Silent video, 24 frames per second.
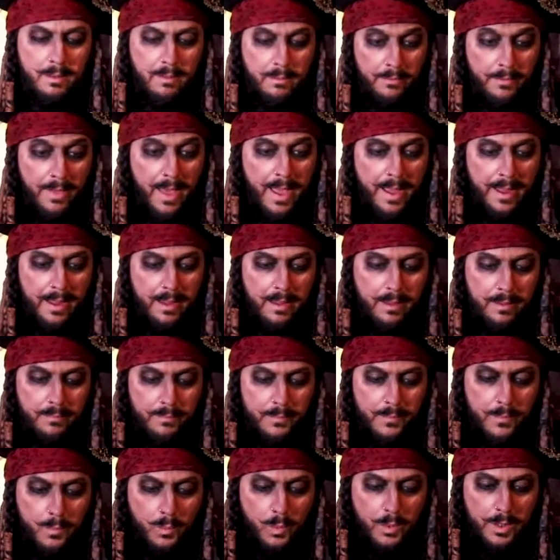that
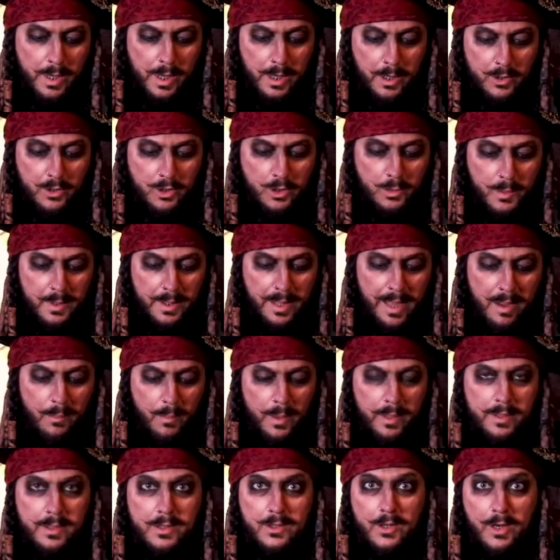what you can do with that
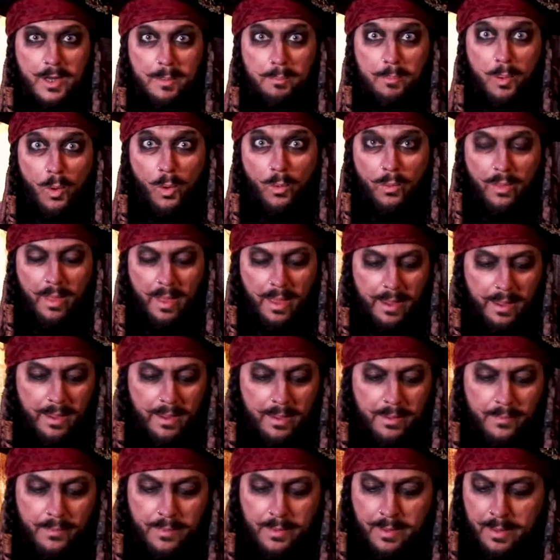one is you can put that
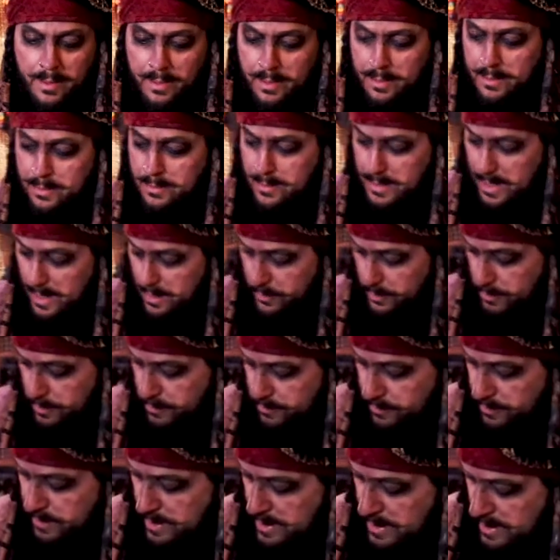down
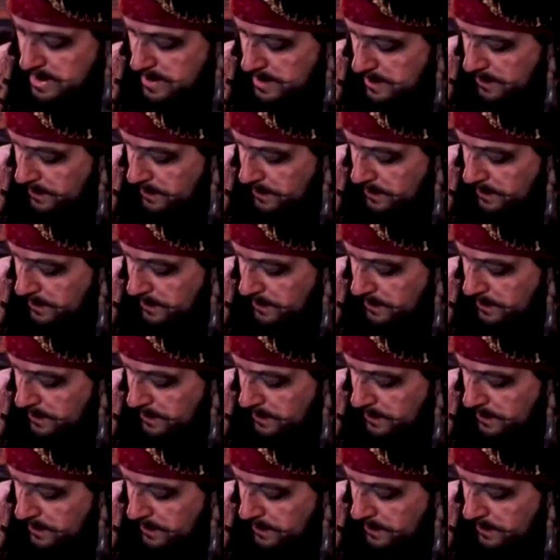your uh,